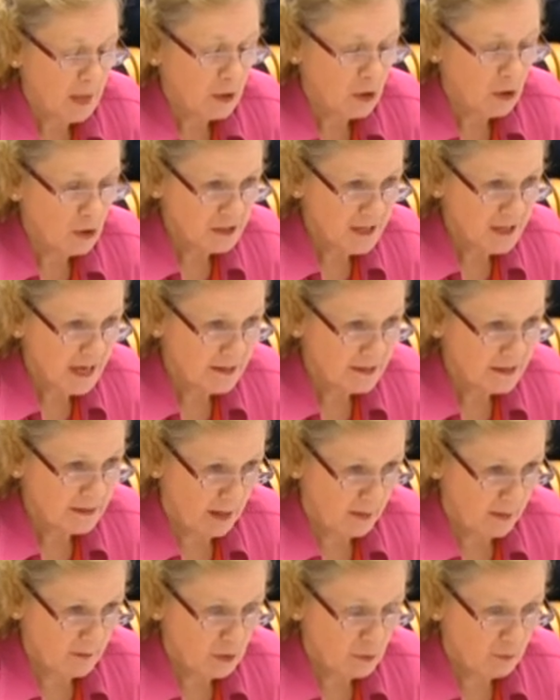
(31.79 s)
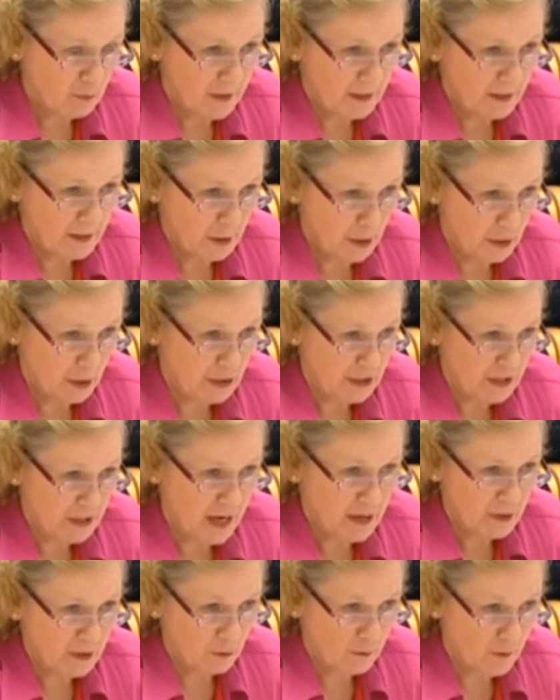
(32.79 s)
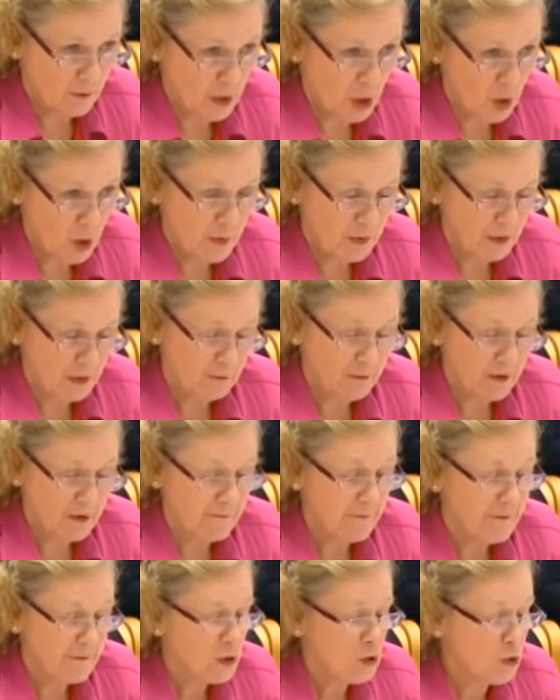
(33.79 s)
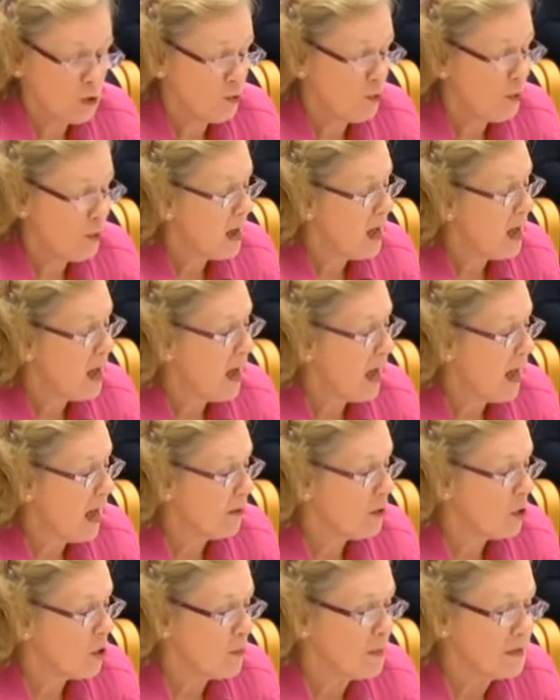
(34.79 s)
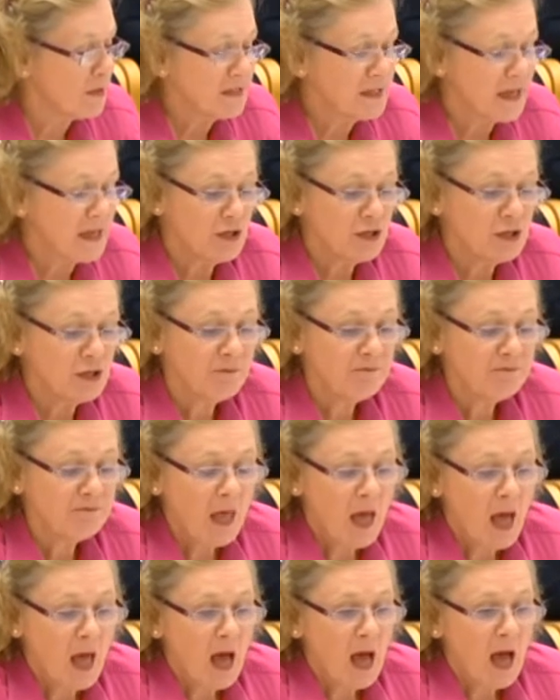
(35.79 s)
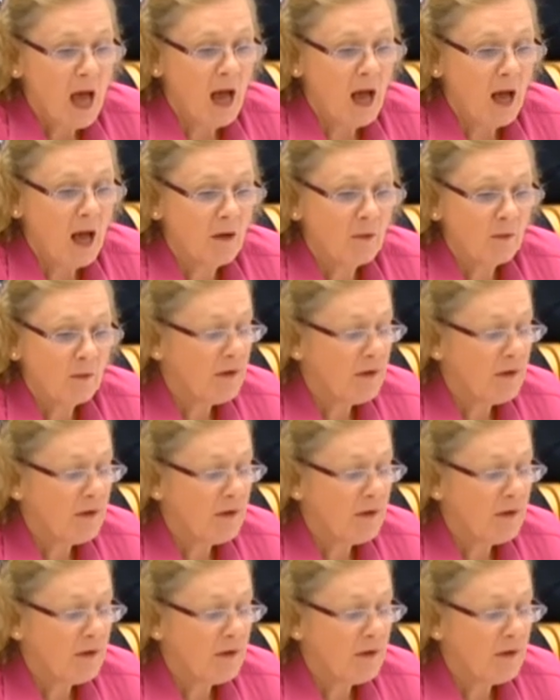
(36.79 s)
contact them to renegotiate or reopen and review our compensation, we